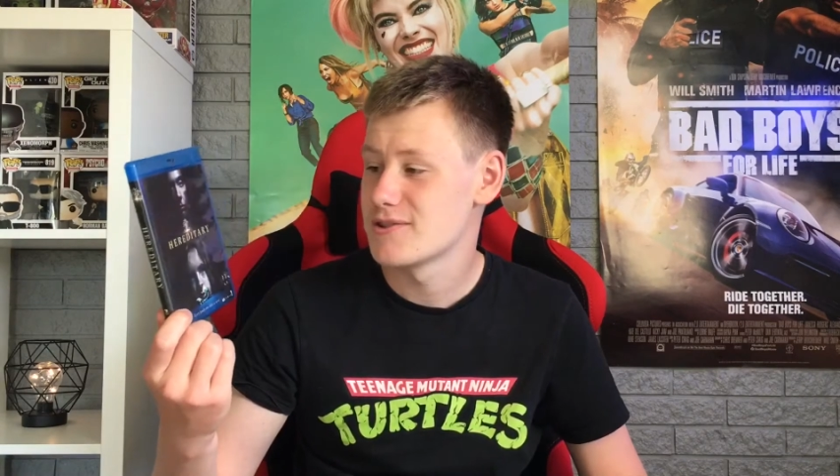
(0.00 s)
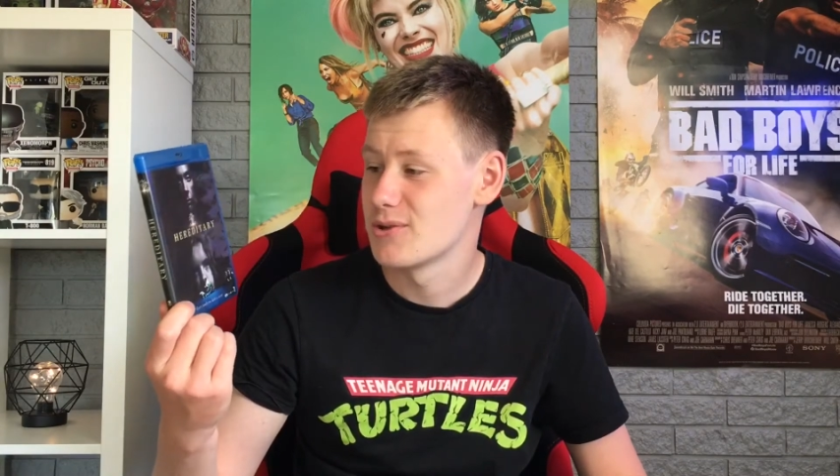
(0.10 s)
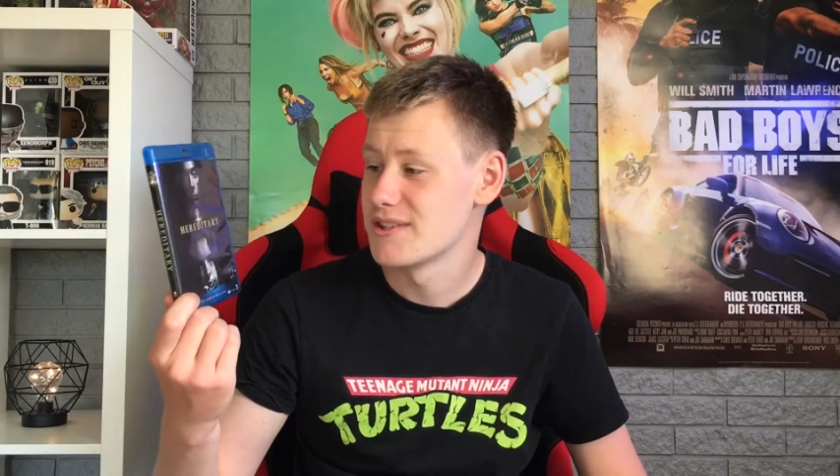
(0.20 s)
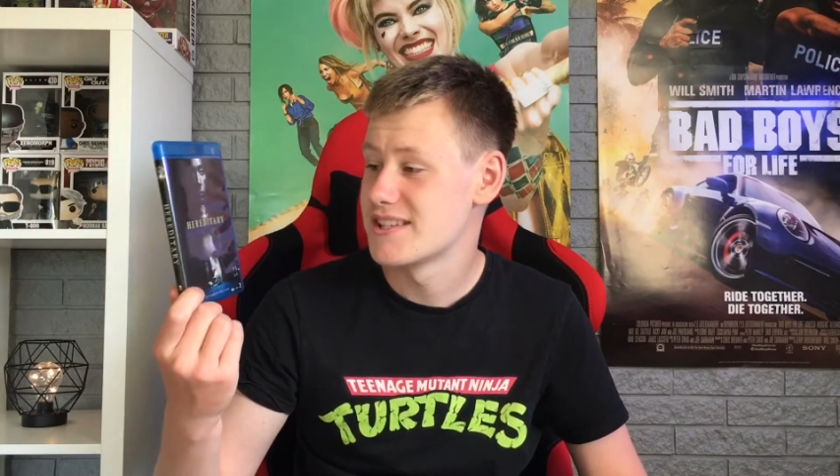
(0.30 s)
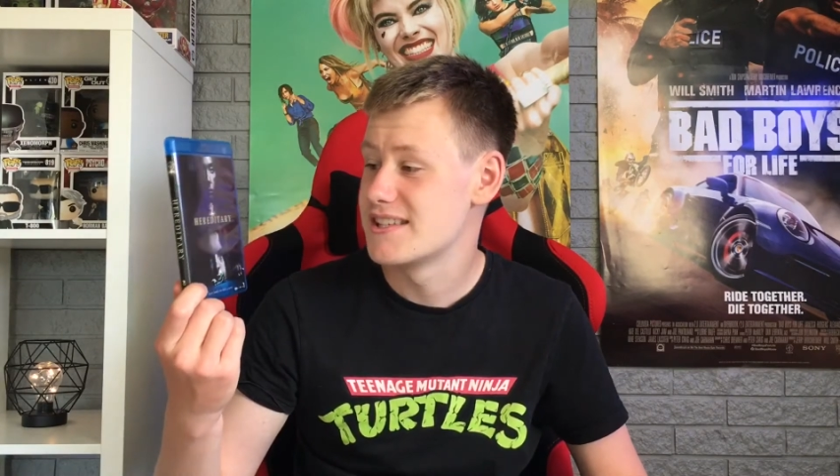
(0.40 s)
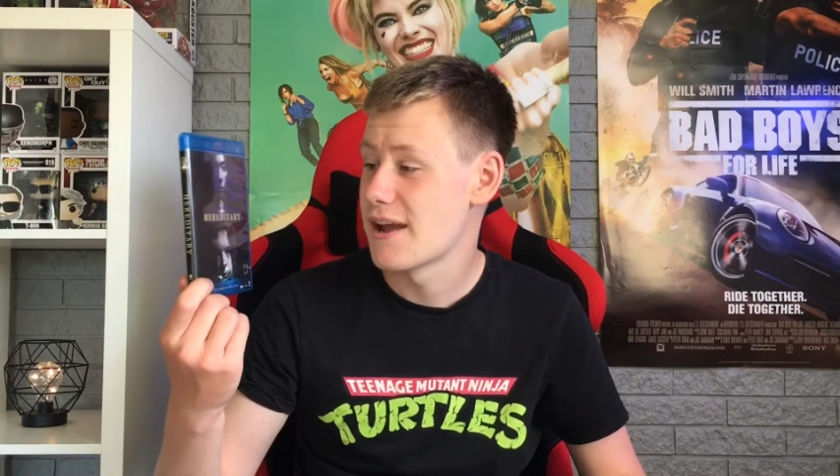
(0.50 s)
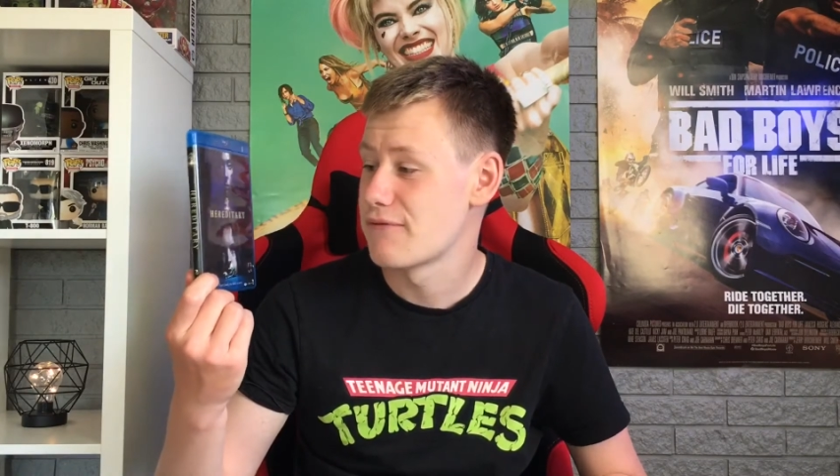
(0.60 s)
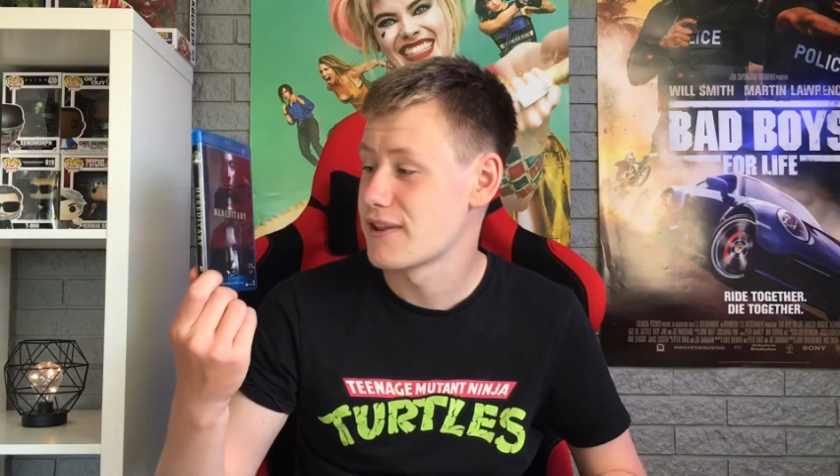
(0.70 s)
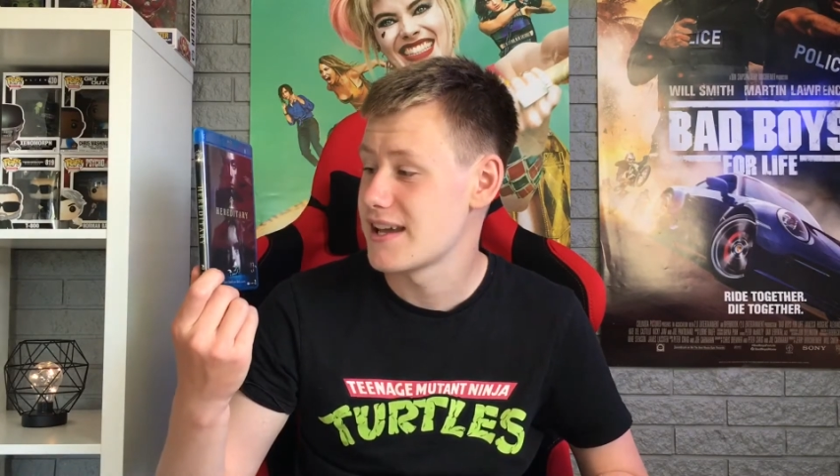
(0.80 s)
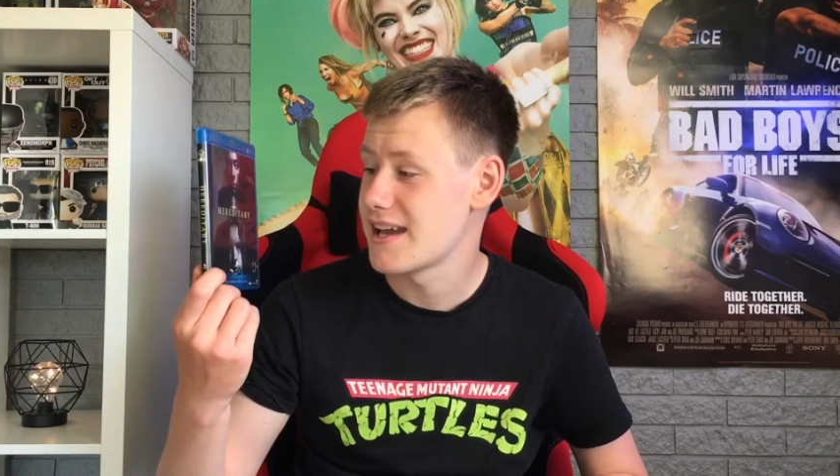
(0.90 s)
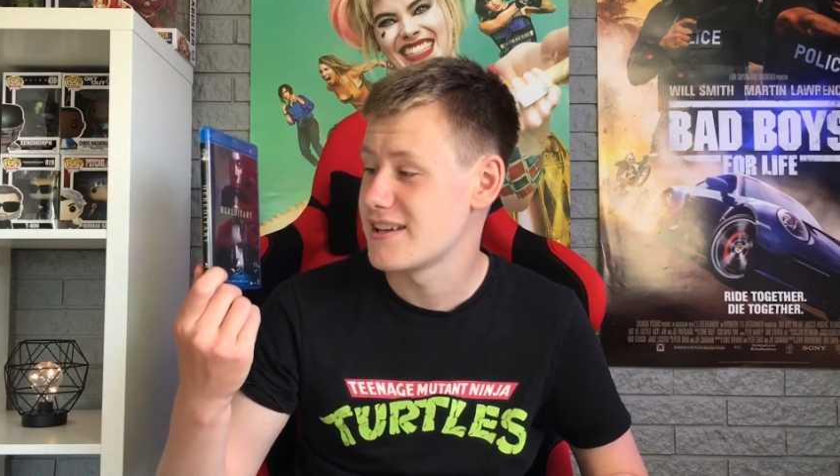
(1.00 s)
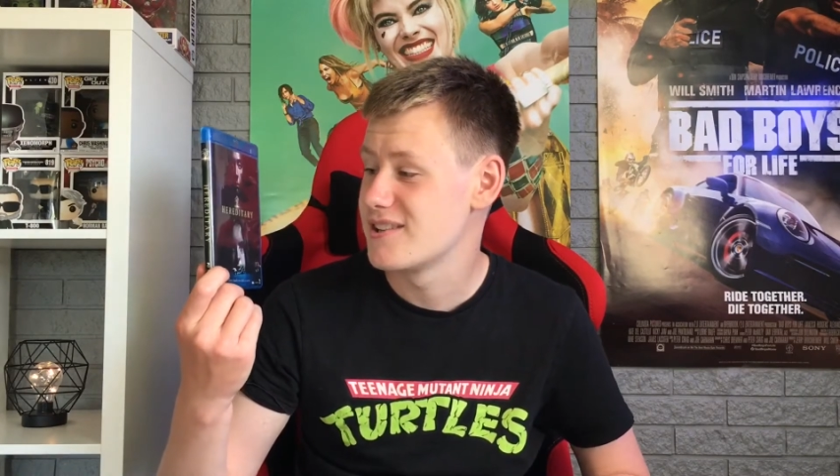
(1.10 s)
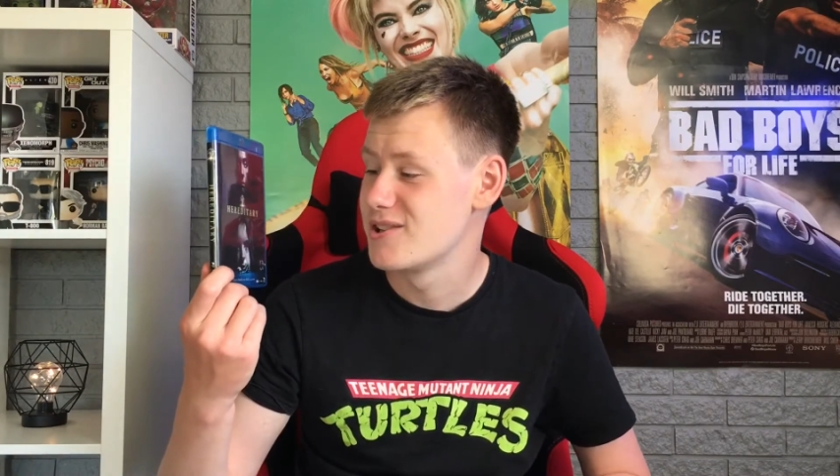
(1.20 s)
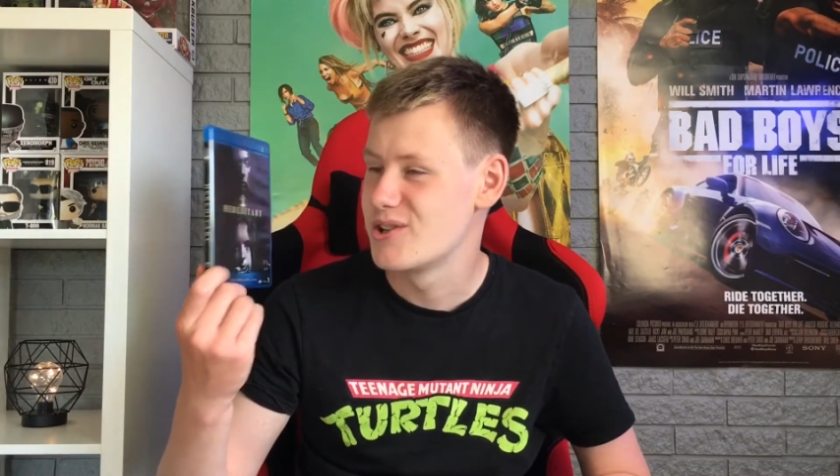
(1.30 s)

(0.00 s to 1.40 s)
So this is definitely a